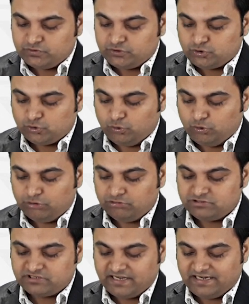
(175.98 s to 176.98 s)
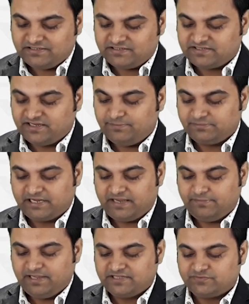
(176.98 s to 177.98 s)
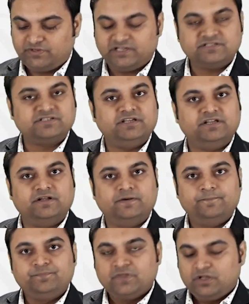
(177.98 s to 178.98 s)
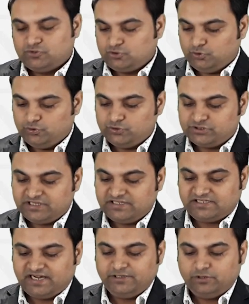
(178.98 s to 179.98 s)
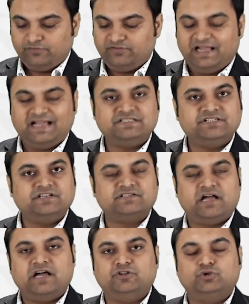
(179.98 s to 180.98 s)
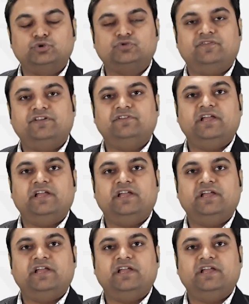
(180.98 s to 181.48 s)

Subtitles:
two holes at the same time, as we can see here. So such kind of latch jigs are used when we